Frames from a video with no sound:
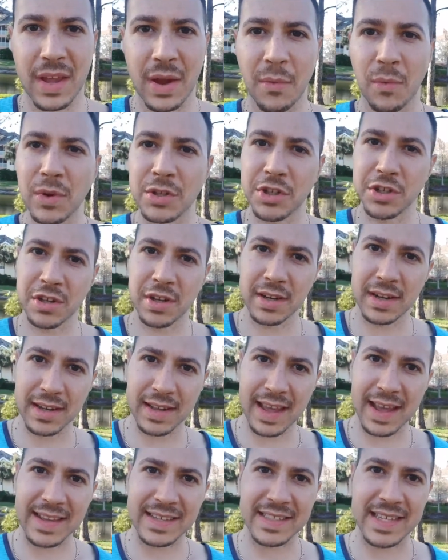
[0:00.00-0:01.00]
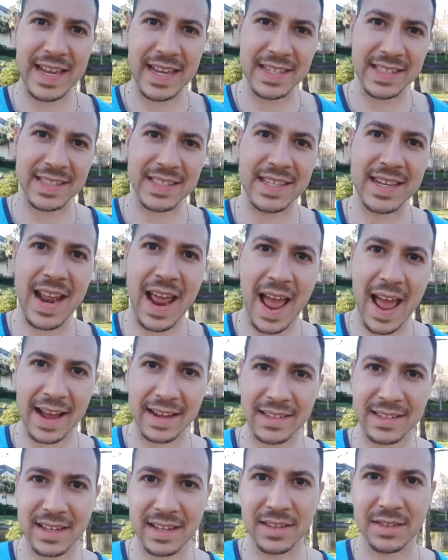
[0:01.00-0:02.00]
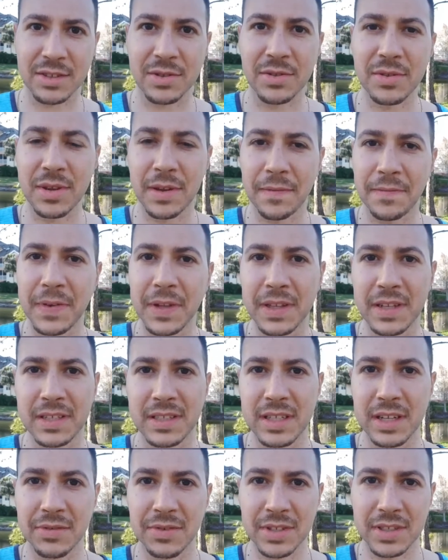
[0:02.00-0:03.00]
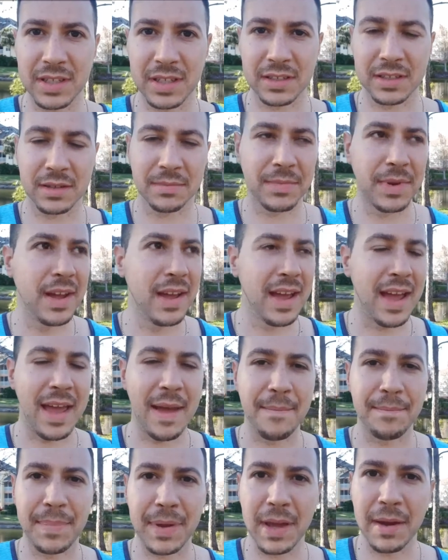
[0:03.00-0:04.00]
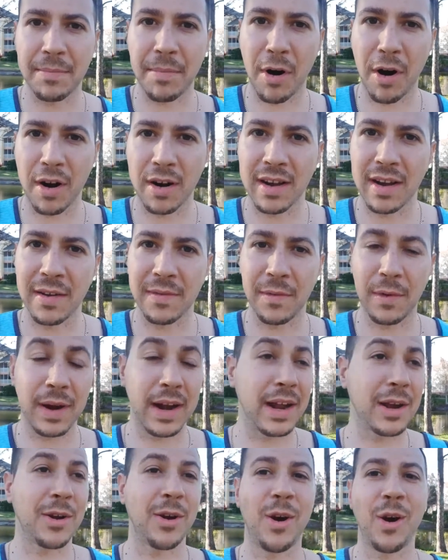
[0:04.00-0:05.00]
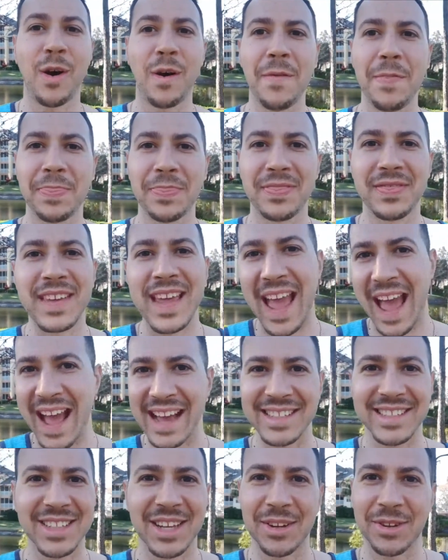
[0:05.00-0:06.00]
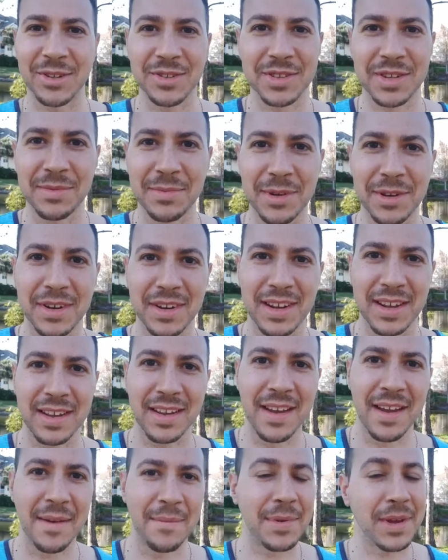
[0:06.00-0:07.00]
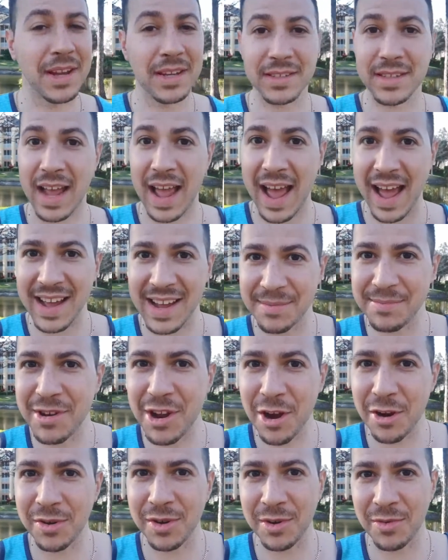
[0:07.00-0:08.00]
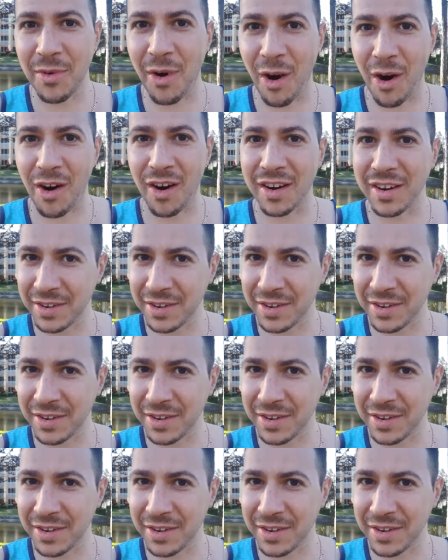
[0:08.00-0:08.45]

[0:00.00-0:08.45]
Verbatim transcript: And what you're going to get is instant access to the affiliate secret system and be a part of what I call the ass kickers community because I know you are.